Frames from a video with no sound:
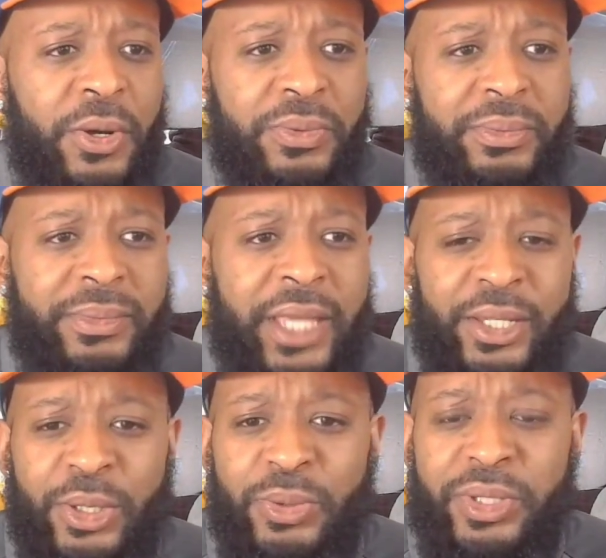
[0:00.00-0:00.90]
so
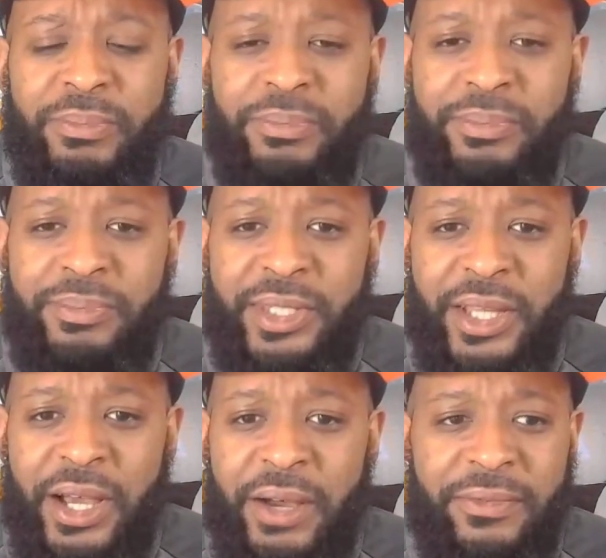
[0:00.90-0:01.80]
they do
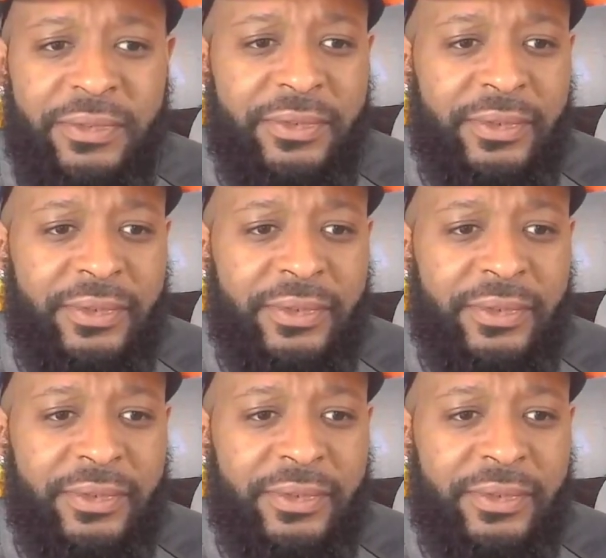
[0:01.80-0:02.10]
stuff,